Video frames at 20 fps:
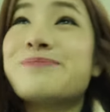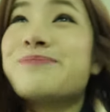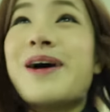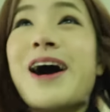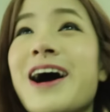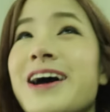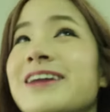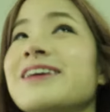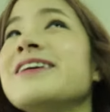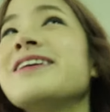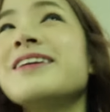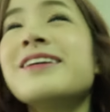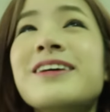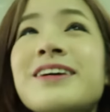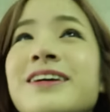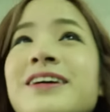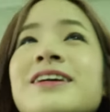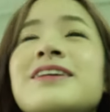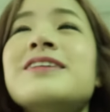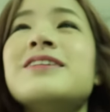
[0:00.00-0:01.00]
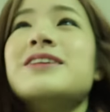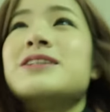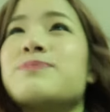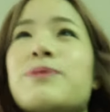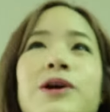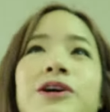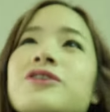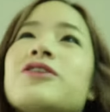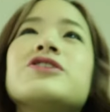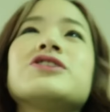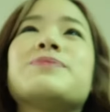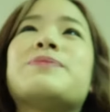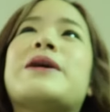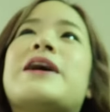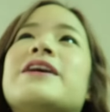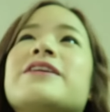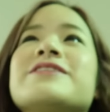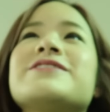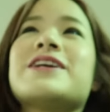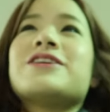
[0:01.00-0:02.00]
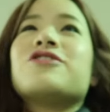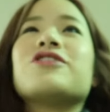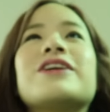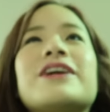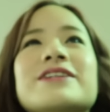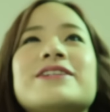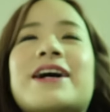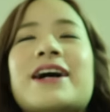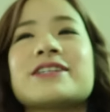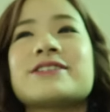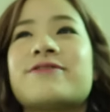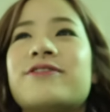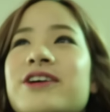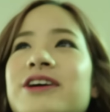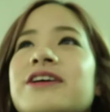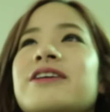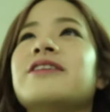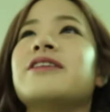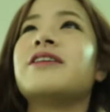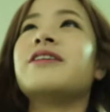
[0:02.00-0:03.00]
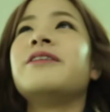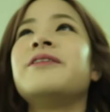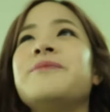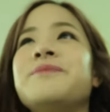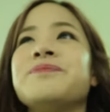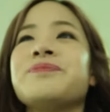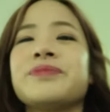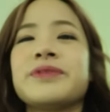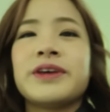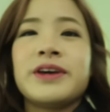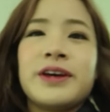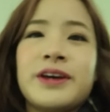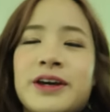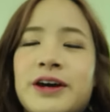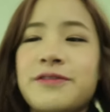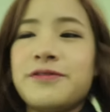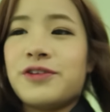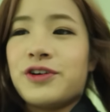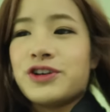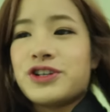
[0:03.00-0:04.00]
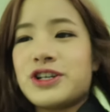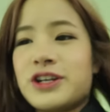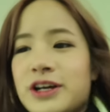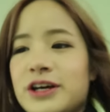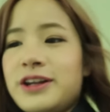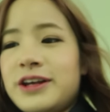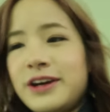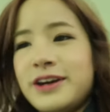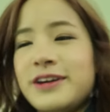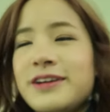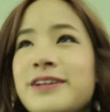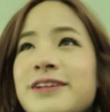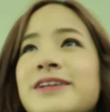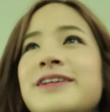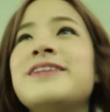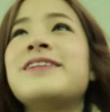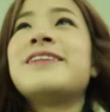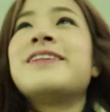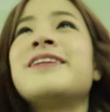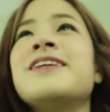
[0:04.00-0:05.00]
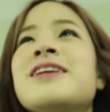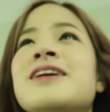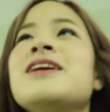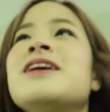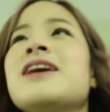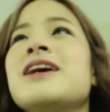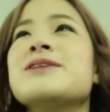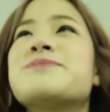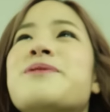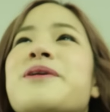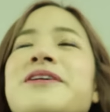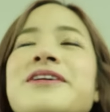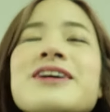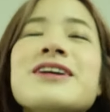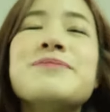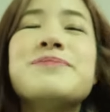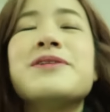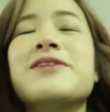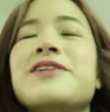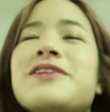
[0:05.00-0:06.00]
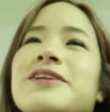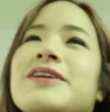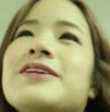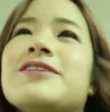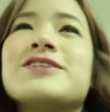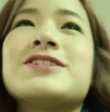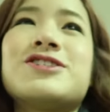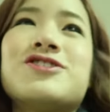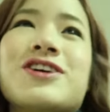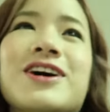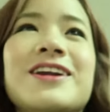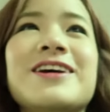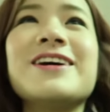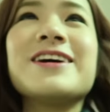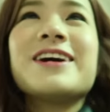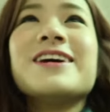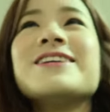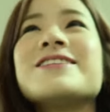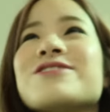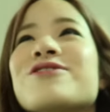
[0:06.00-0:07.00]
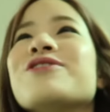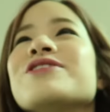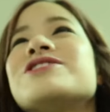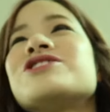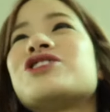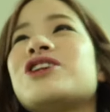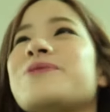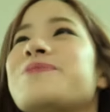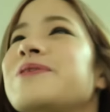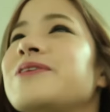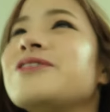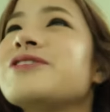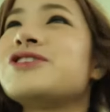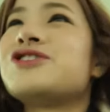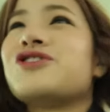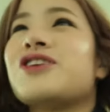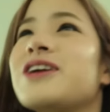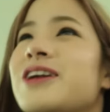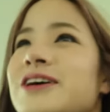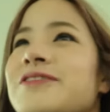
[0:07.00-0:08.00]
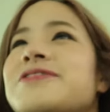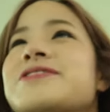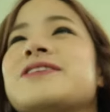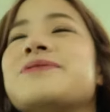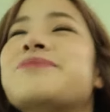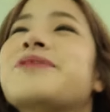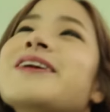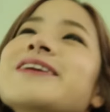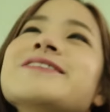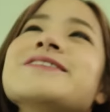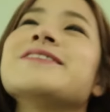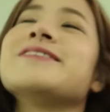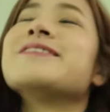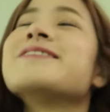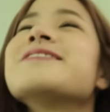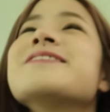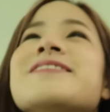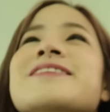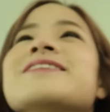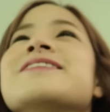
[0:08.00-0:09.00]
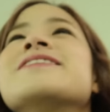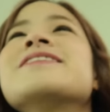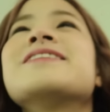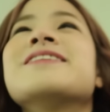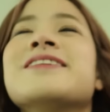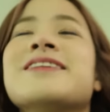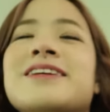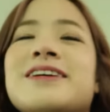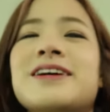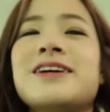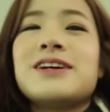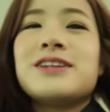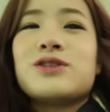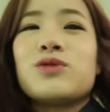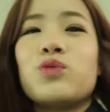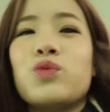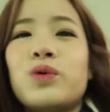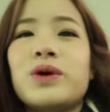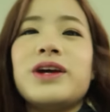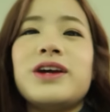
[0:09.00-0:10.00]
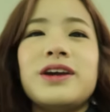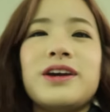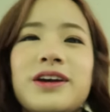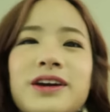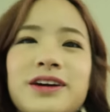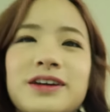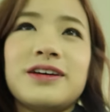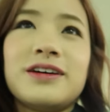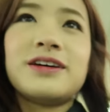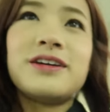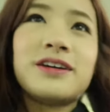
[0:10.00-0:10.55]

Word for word: to buy it in. It's probably not Japan because I don't get tax free here, unfortunately. It's probably going to be in, in, Australia again. It's always cheap in Australia for some reason. That see, that seems really weird, to